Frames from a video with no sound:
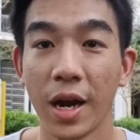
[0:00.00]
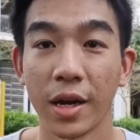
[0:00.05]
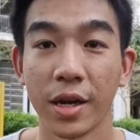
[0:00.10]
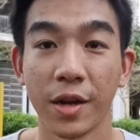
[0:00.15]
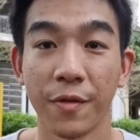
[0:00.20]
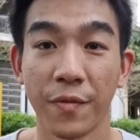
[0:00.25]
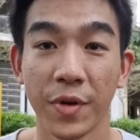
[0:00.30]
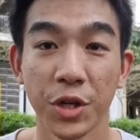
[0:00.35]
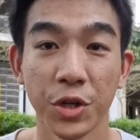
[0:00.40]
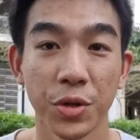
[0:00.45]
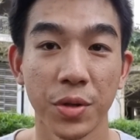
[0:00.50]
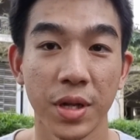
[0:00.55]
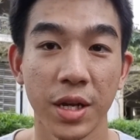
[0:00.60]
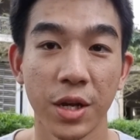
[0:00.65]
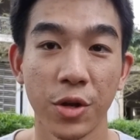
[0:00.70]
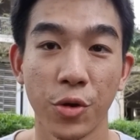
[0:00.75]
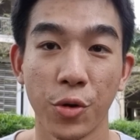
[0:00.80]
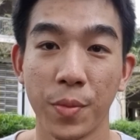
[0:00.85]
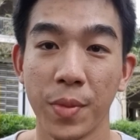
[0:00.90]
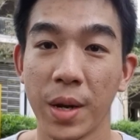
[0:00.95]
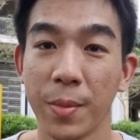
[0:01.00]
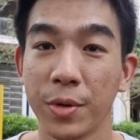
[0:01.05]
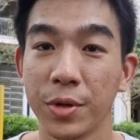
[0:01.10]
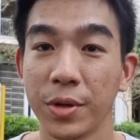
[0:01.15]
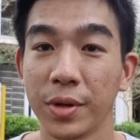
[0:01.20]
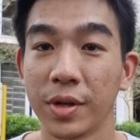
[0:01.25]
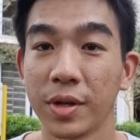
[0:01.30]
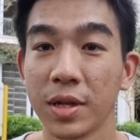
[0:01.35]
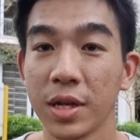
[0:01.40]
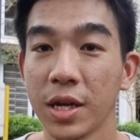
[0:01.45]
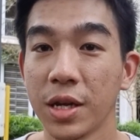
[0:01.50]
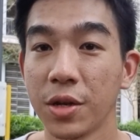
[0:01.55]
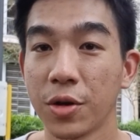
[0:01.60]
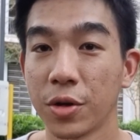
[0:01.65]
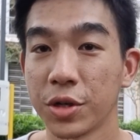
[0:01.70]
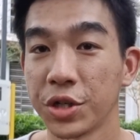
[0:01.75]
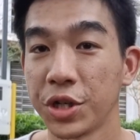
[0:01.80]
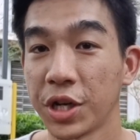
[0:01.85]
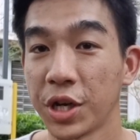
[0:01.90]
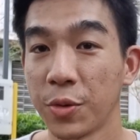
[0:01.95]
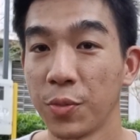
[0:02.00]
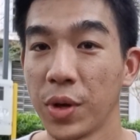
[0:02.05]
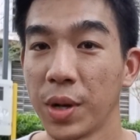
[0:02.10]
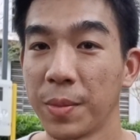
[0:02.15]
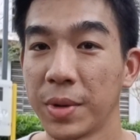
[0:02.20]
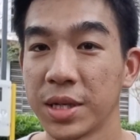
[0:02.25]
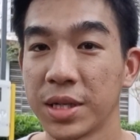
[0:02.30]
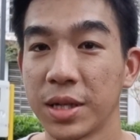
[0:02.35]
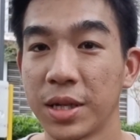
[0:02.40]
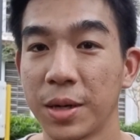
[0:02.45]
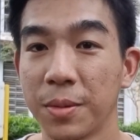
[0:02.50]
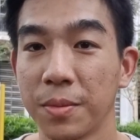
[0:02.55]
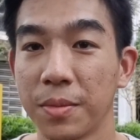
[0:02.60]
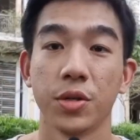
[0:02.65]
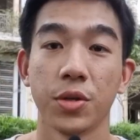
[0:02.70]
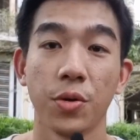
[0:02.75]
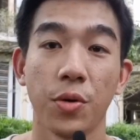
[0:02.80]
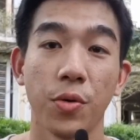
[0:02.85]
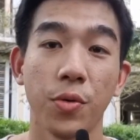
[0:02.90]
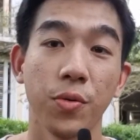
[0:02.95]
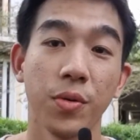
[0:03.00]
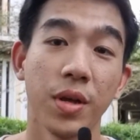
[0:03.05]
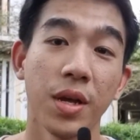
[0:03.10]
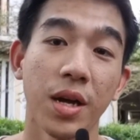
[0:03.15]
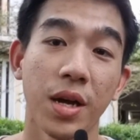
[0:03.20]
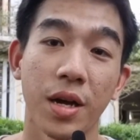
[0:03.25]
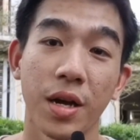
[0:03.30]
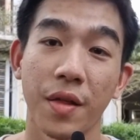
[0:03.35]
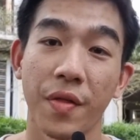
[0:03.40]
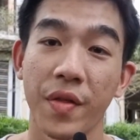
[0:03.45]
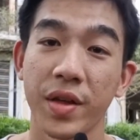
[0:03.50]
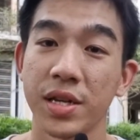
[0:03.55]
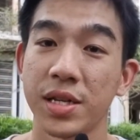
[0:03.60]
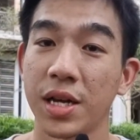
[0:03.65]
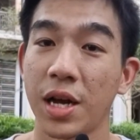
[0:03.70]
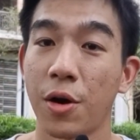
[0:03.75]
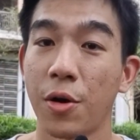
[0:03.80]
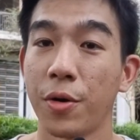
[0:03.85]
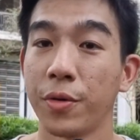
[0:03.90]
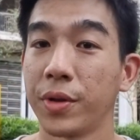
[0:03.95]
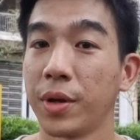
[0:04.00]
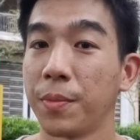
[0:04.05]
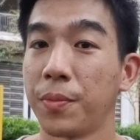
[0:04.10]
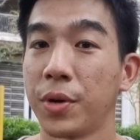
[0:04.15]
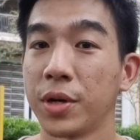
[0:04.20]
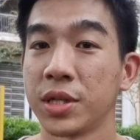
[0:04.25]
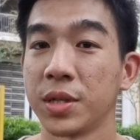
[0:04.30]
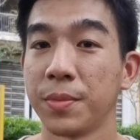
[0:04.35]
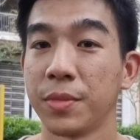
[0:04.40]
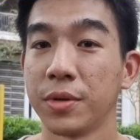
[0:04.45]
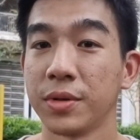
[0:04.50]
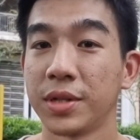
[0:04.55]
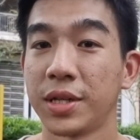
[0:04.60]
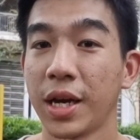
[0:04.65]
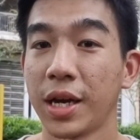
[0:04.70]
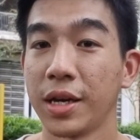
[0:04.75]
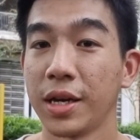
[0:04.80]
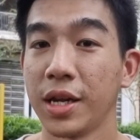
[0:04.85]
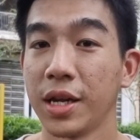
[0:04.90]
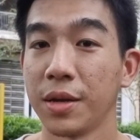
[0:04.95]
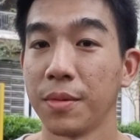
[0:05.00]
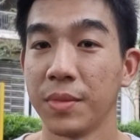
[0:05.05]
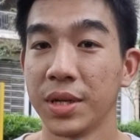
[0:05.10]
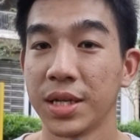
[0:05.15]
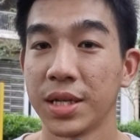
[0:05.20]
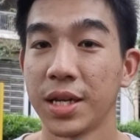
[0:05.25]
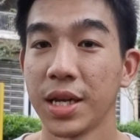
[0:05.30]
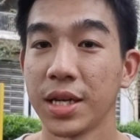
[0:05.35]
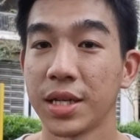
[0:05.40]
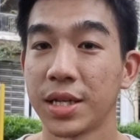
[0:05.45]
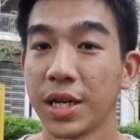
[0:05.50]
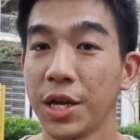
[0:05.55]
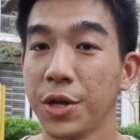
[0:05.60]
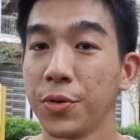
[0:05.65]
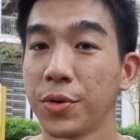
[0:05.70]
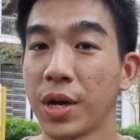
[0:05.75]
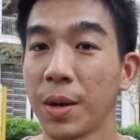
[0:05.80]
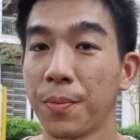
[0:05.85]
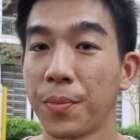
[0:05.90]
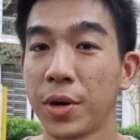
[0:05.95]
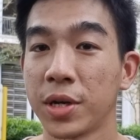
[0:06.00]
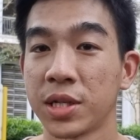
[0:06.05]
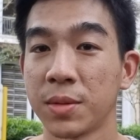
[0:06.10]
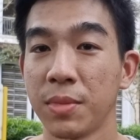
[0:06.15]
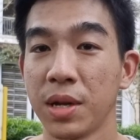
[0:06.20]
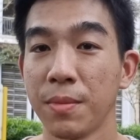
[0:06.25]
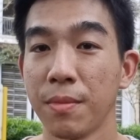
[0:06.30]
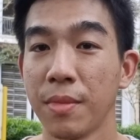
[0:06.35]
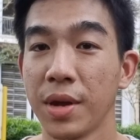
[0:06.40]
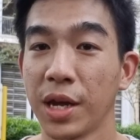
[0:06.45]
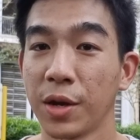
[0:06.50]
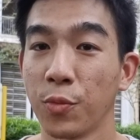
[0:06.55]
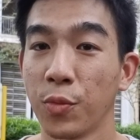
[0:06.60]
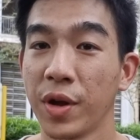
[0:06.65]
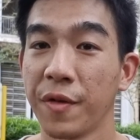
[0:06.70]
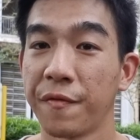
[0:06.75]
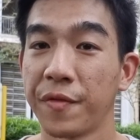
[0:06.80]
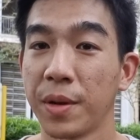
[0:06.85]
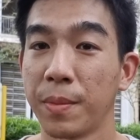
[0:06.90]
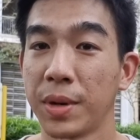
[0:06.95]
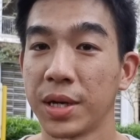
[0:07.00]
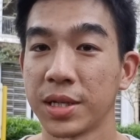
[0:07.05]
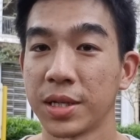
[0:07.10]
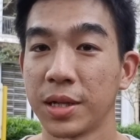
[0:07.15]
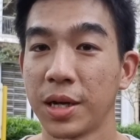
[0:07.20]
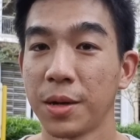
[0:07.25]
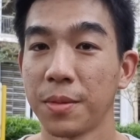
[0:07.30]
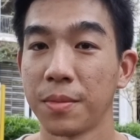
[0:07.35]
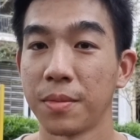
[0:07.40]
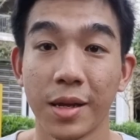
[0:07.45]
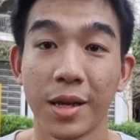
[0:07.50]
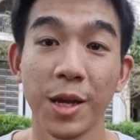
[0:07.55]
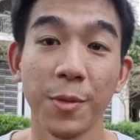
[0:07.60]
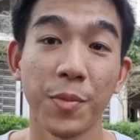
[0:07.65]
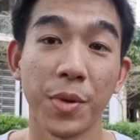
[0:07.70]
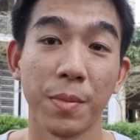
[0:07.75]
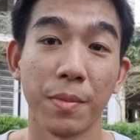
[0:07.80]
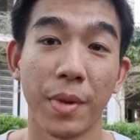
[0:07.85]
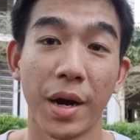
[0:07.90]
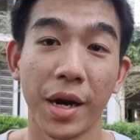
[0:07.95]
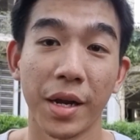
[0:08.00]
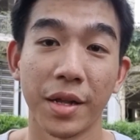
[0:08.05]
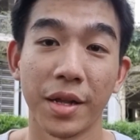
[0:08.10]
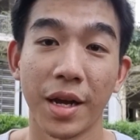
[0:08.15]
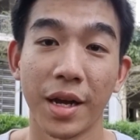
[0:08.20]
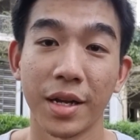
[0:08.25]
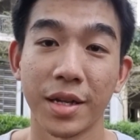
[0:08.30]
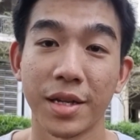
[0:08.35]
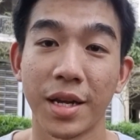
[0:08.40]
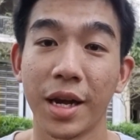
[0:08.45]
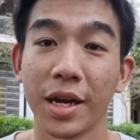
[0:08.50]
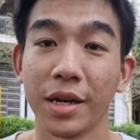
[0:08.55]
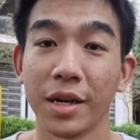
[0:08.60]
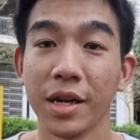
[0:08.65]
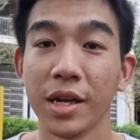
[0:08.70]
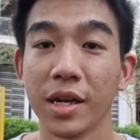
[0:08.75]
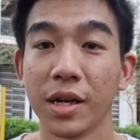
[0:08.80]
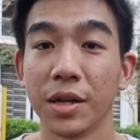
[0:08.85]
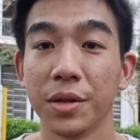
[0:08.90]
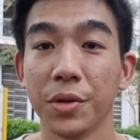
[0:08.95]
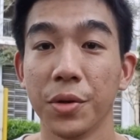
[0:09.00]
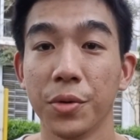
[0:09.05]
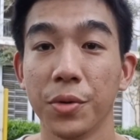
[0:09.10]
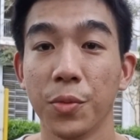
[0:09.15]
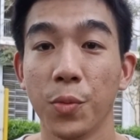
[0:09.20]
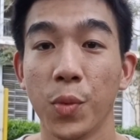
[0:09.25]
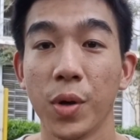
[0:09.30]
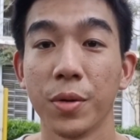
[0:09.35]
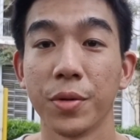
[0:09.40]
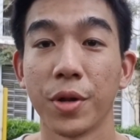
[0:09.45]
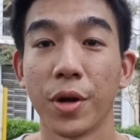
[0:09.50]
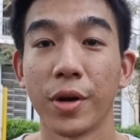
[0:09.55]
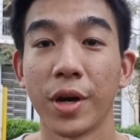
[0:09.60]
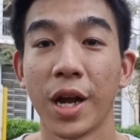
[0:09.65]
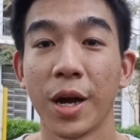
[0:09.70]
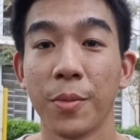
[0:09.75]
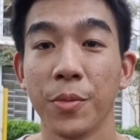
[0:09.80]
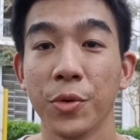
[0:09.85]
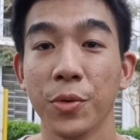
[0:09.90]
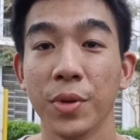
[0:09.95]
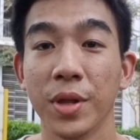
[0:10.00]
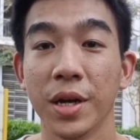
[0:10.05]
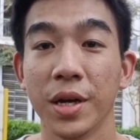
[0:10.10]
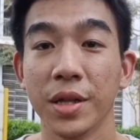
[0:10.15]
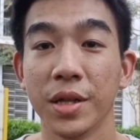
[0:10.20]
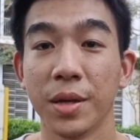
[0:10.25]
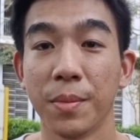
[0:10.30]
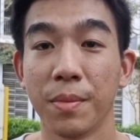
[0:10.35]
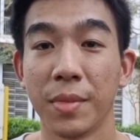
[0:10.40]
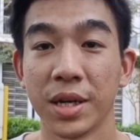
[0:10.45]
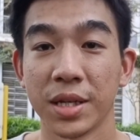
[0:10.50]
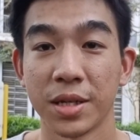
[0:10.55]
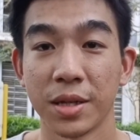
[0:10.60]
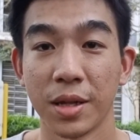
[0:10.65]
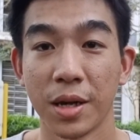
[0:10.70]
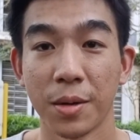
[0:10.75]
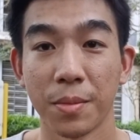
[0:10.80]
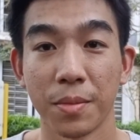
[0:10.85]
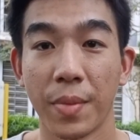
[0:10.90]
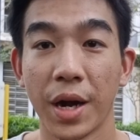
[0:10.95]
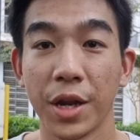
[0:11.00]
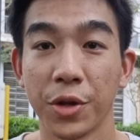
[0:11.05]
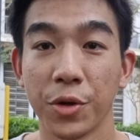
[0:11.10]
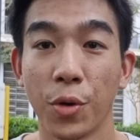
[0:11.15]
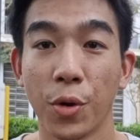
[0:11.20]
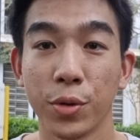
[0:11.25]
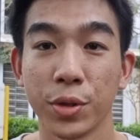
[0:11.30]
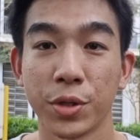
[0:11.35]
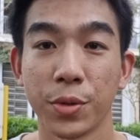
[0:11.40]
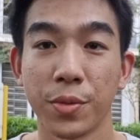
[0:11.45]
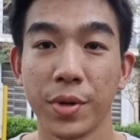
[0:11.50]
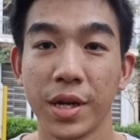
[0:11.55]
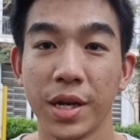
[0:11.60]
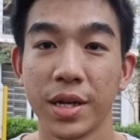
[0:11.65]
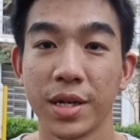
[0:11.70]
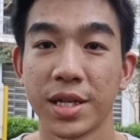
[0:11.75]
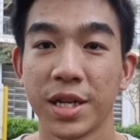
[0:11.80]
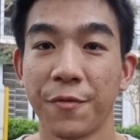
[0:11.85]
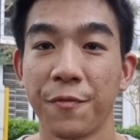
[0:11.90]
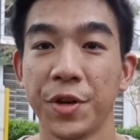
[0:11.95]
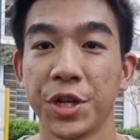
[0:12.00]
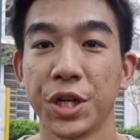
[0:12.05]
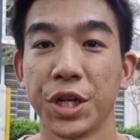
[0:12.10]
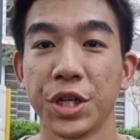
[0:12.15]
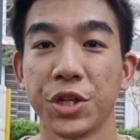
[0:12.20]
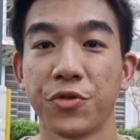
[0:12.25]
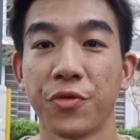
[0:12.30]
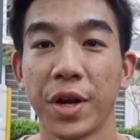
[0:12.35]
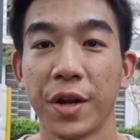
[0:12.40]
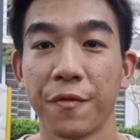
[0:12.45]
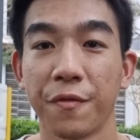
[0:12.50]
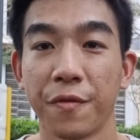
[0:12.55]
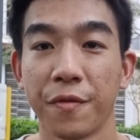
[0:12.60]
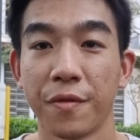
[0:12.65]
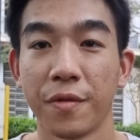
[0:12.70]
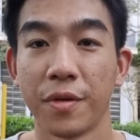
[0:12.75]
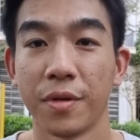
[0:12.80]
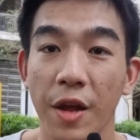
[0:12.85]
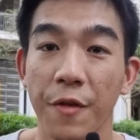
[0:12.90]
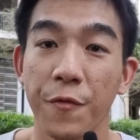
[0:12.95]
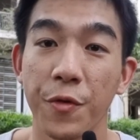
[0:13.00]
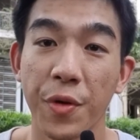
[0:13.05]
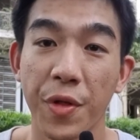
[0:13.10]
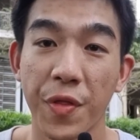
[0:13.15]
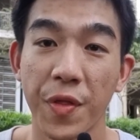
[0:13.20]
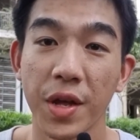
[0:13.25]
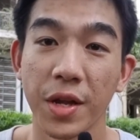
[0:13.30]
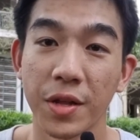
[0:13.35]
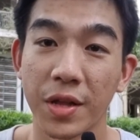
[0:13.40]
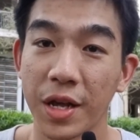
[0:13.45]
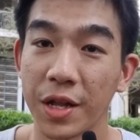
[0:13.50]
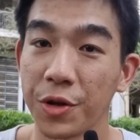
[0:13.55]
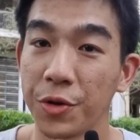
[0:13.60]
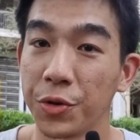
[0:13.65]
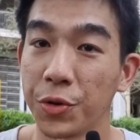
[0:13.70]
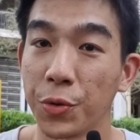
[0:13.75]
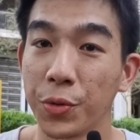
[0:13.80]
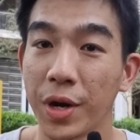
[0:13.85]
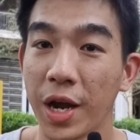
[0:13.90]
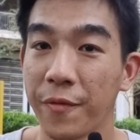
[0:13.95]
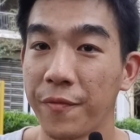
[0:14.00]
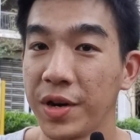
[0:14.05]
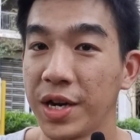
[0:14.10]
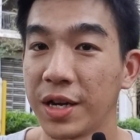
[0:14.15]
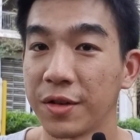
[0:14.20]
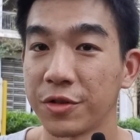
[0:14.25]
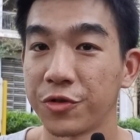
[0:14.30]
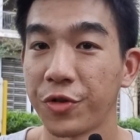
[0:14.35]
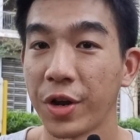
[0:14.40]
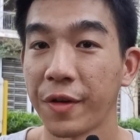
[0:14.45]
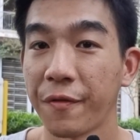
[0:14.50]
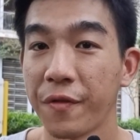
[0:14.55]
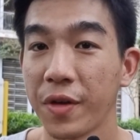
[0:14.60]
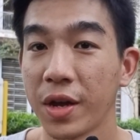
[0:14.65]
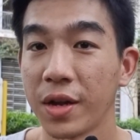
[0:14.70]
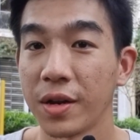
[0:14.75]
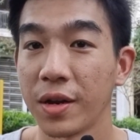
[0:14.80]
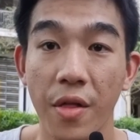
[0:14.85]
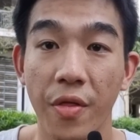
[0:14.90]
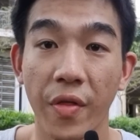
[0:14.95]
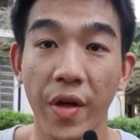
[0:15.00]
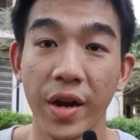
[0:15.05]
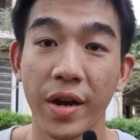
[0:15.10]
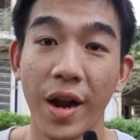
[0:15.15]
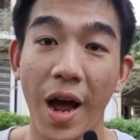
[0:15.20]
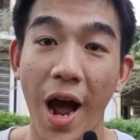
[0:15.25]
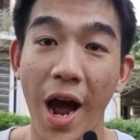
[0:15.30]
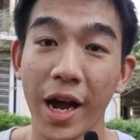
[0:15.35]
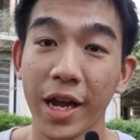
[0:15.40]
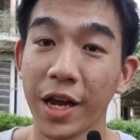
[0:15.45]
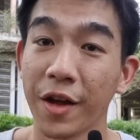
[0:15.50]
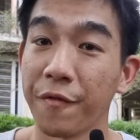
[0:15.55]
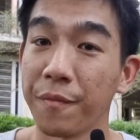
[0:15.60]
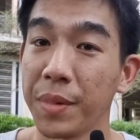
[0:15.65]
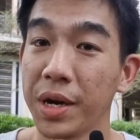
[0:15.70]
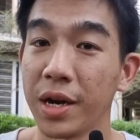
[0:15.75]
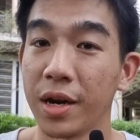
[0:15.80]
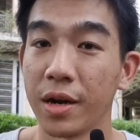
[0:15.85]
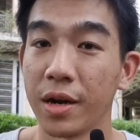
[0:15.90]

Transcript: and eventually you'll be able to clean your chicken wing muscle up. So yeah, these are all the possible technique mistakes that you can possibly make with the muscle up. Keep in mind that technique alone will not help you learn the muscle up, but you also need sufficient strength. If you think that you don't have enough strength yet, then I have made